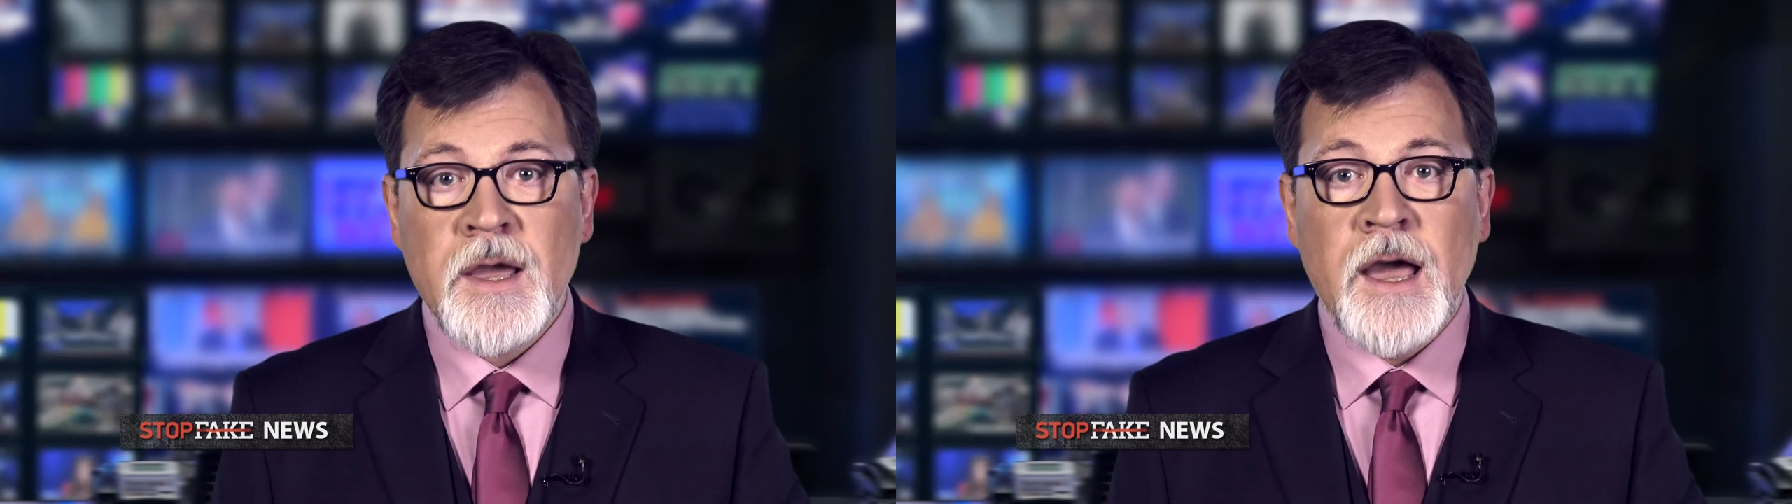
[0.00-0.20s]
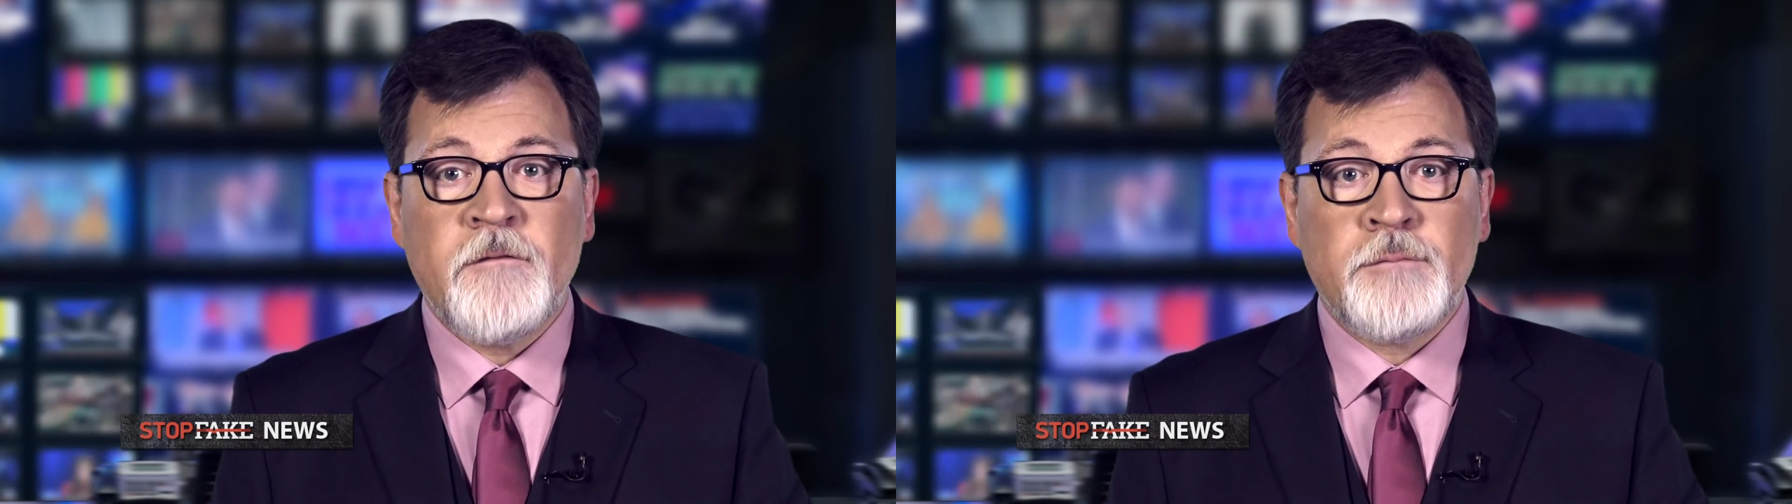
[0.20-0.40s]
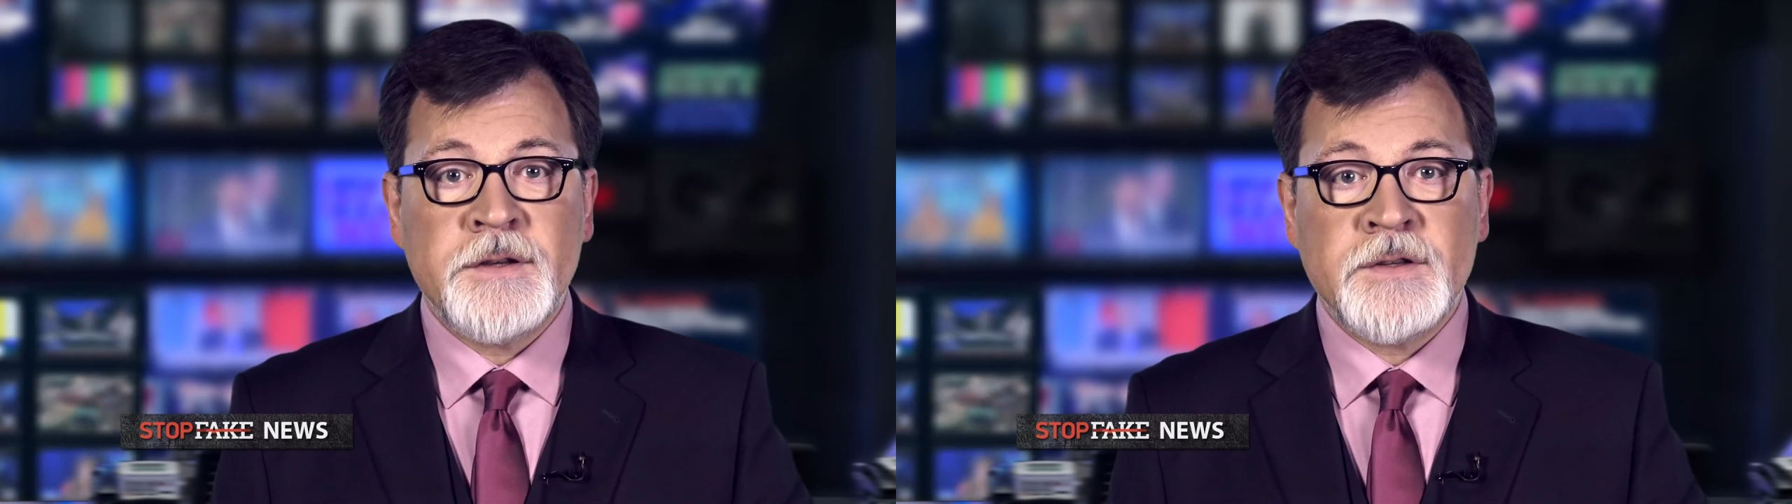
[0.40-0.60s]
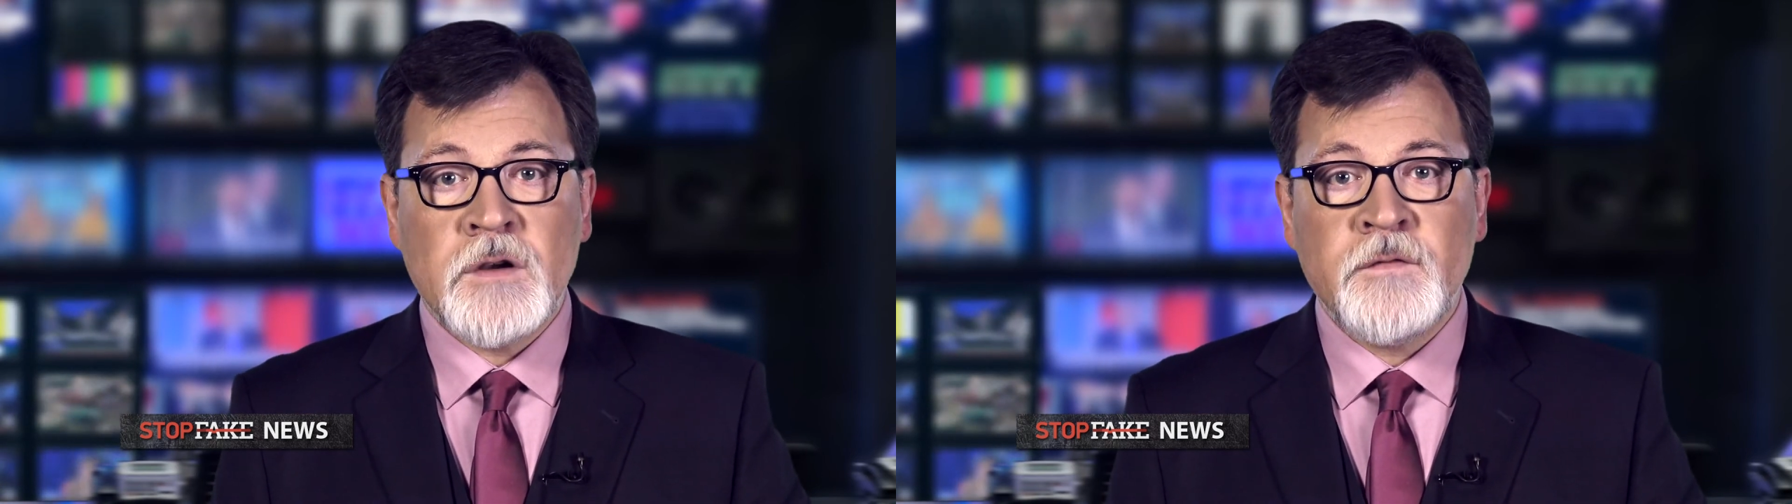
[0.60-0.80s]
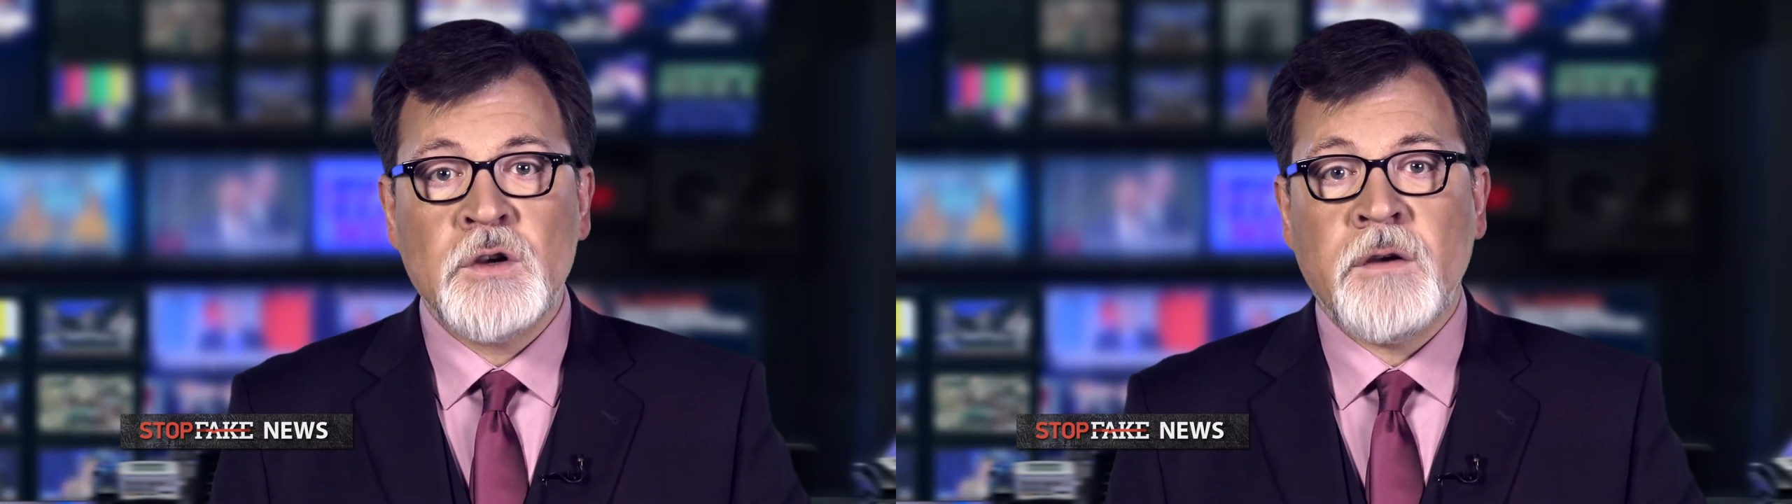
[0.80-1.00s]
have
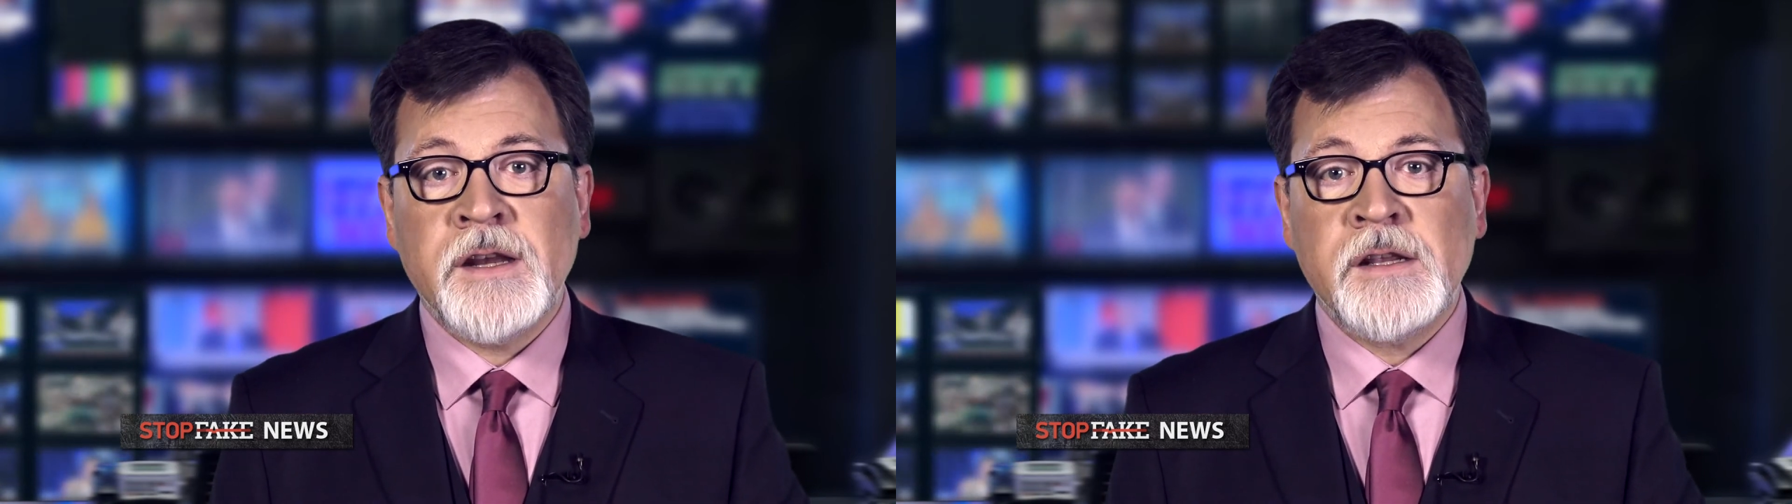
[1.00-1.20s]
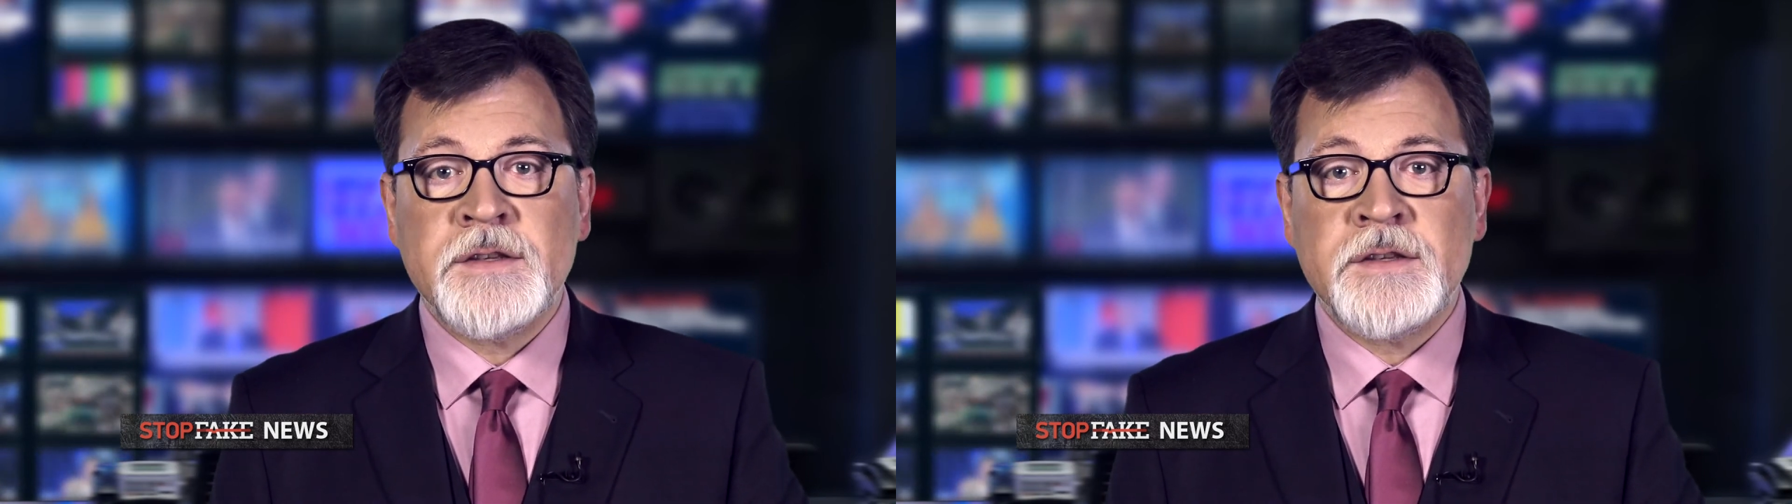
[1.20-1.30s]
preserved Ukrainian